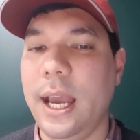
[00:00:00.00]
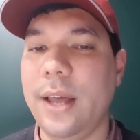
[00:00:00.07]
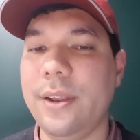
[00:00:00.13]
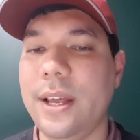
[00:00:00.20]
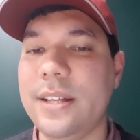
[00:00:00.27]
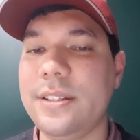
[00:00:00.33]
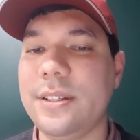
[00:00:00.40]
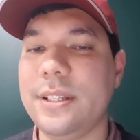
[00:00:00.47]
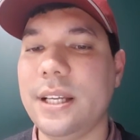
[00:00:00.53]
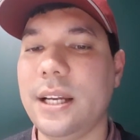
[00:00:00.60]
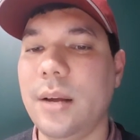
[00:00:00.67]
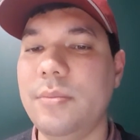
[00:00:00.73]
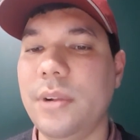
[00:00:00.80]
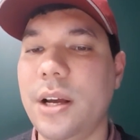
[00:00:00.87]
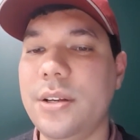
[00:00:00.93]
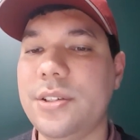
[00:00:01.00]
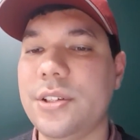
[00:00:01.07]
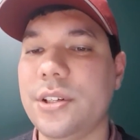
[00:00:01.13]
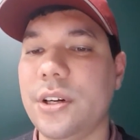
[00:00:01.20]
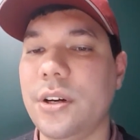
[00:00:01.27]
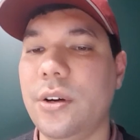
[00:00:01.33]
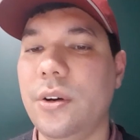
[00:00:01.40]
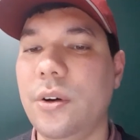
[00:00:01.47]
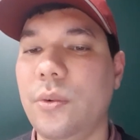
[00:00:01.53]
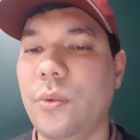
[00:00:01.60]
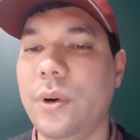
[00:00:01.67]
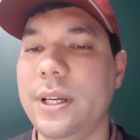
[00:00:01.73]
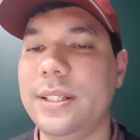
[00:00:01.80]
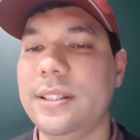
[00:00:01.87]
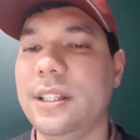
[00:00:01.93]
And last, you said, I'm not sure
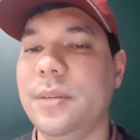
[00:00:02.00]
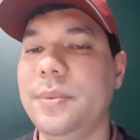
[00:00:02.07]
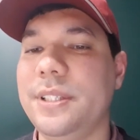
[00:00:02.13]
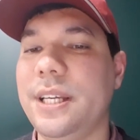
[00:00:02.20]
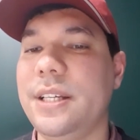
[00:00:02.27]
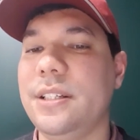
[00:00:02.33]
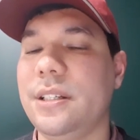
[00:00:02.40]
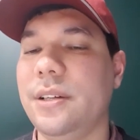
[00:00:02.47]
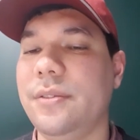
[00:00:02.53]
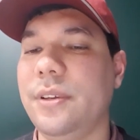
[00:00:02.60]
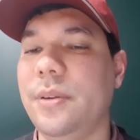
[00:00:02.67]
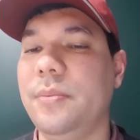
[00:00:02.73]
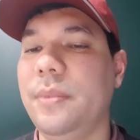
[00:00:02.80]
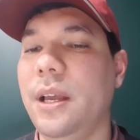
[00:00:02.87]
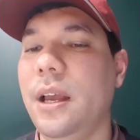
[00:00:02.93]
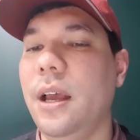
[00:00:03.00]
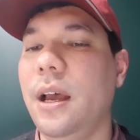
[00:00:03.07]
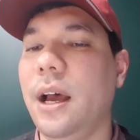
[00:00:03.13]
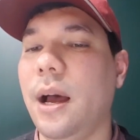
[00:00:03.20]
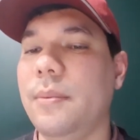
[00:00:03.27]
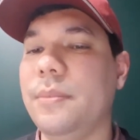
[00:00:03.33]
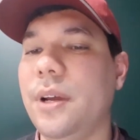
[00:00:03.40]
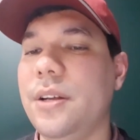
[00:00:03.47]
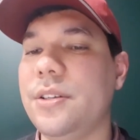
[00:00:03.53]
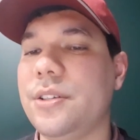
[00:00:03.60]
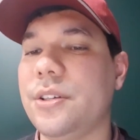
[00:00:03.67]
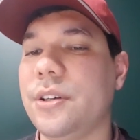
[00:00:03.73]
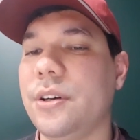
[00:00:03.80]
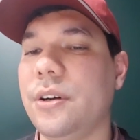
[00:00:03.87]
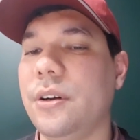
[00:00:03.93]
what is limitation of him. I'm not
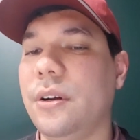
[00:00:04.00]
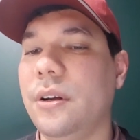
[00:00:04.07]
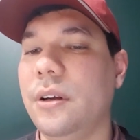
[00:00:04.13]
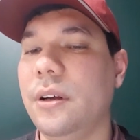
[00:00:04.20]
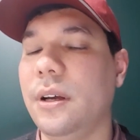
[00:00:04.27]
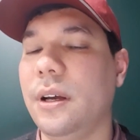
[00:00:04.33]
sure